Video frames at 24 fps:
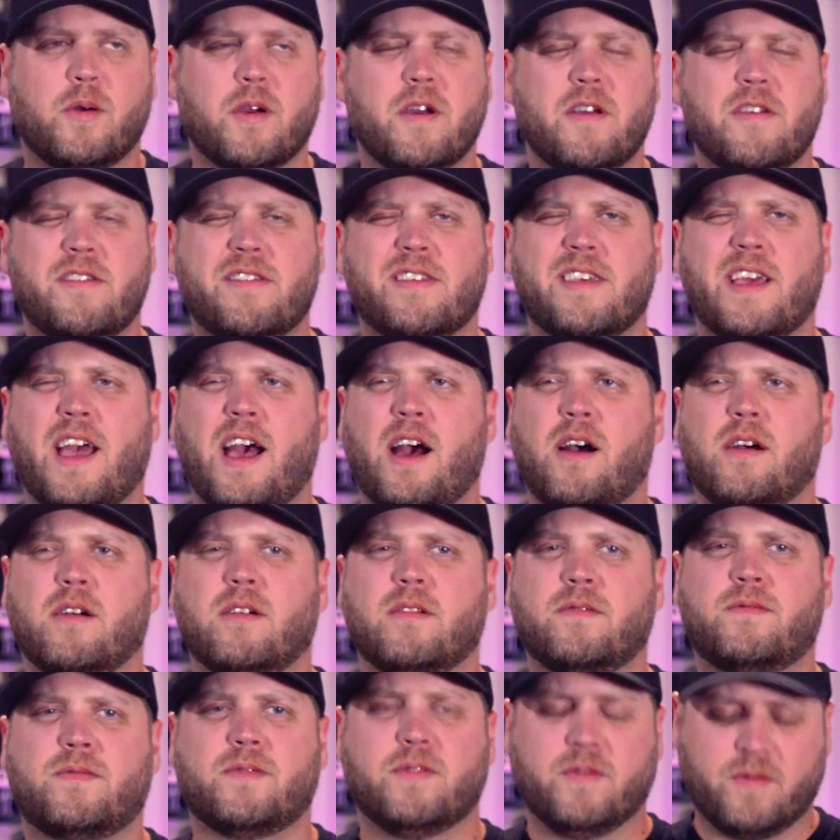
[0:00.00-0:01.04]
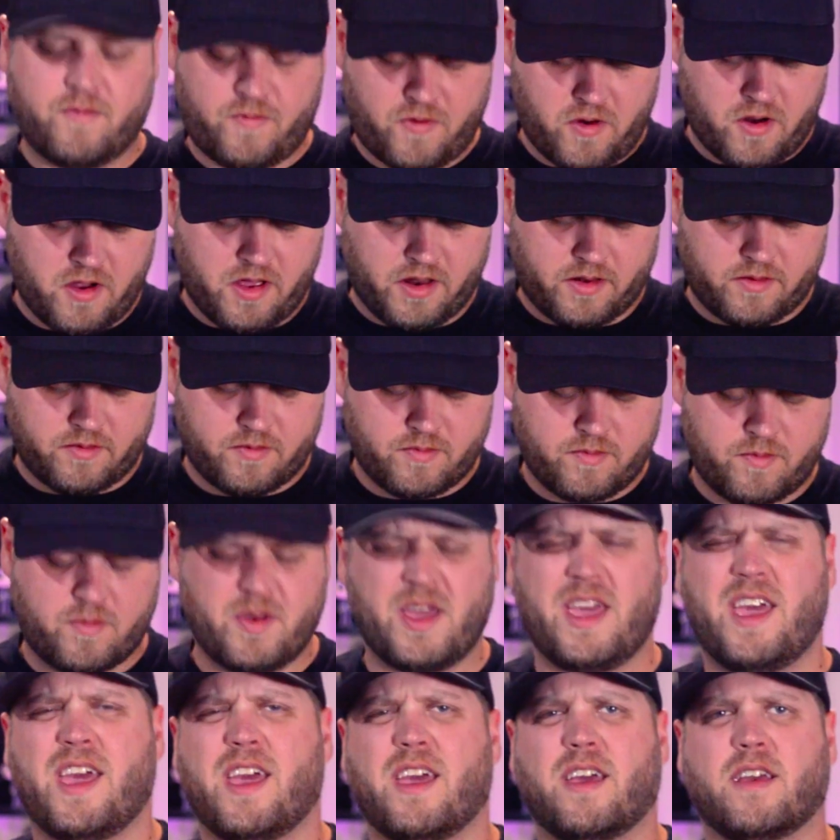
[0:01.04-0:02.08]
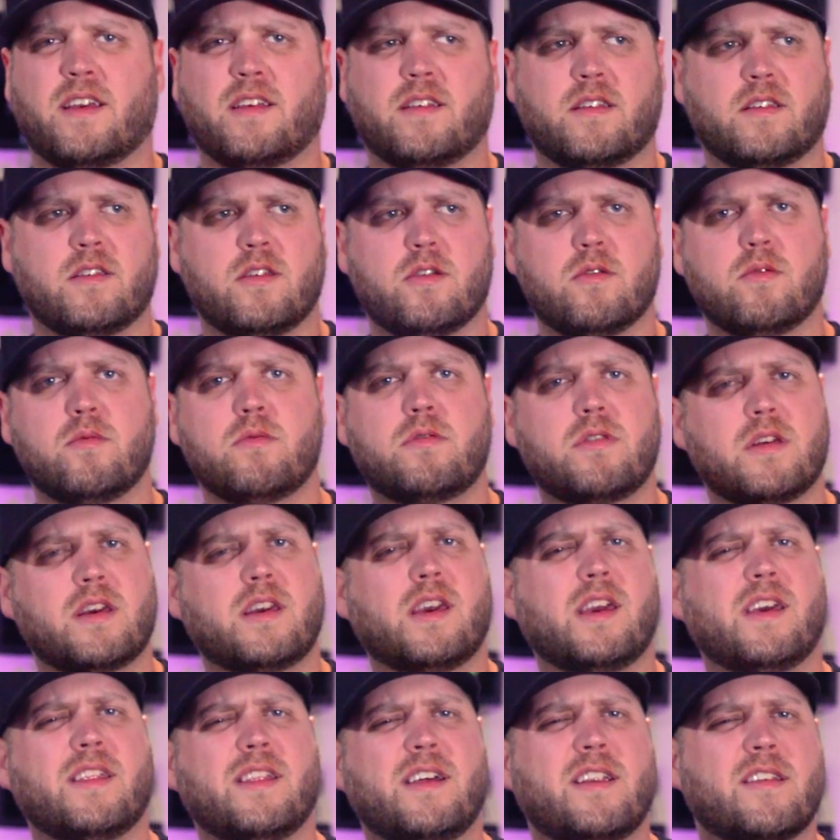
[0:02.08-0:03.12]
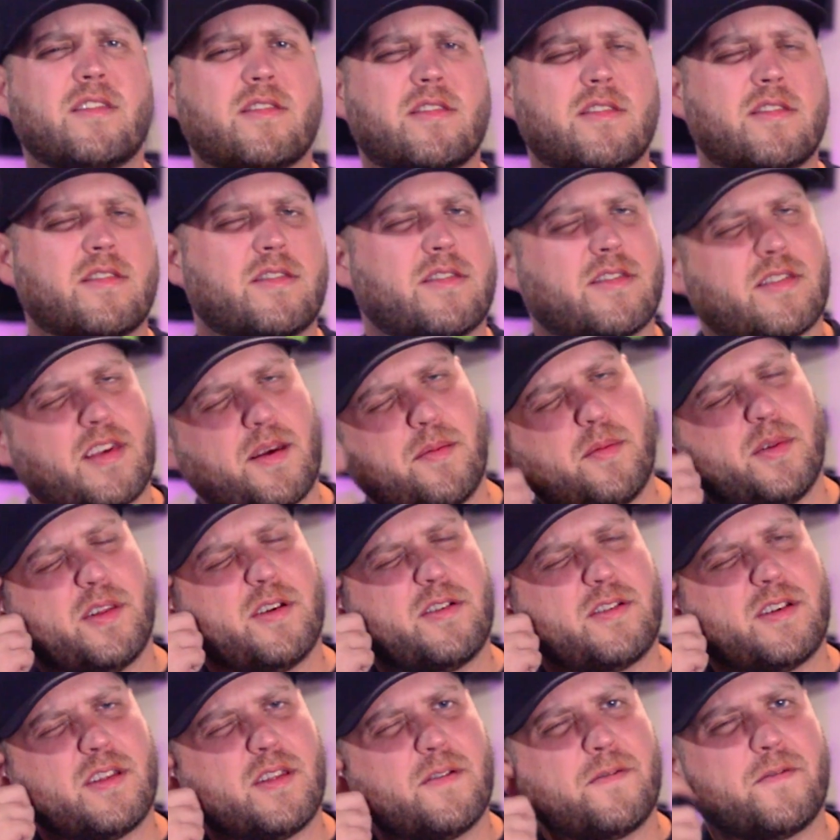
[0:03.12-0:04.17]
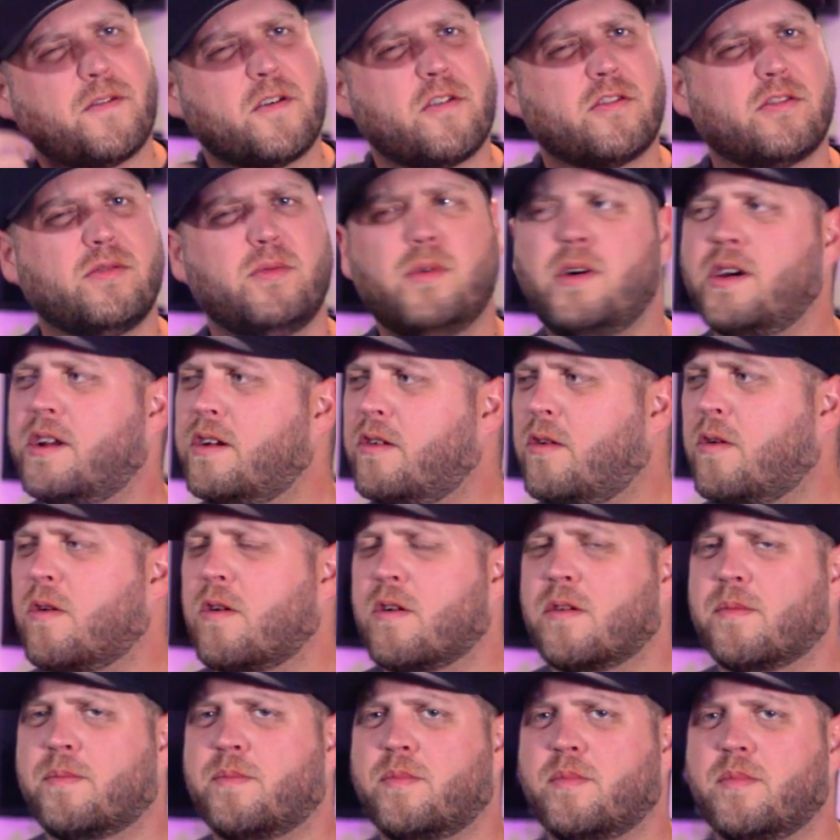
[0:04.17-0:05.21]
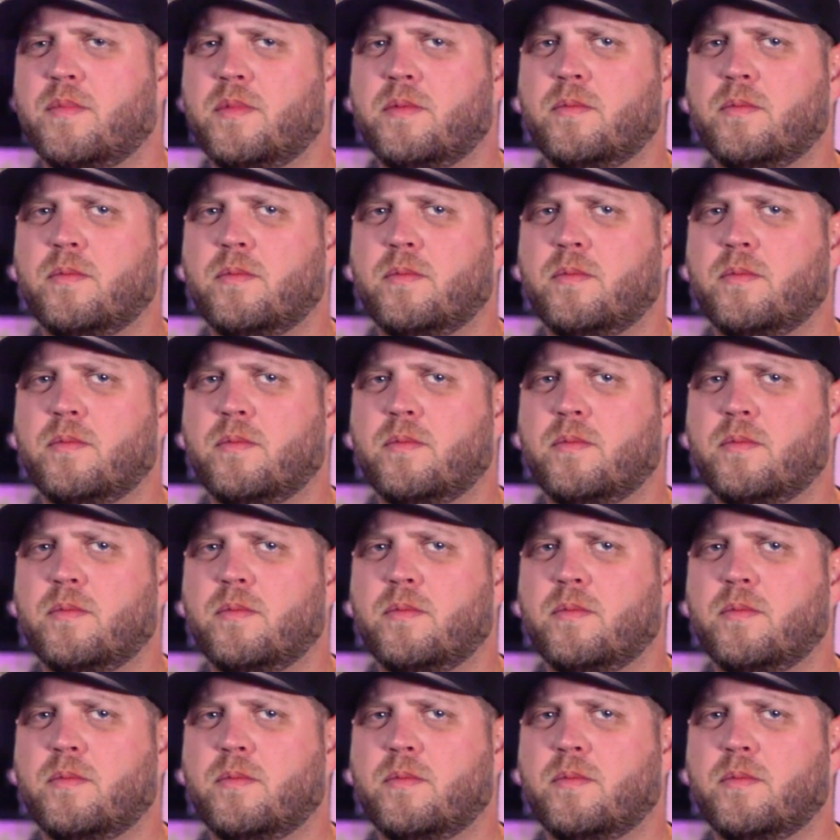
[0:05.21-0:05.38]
Where is the out for it being you thinking that it's similar to the first one or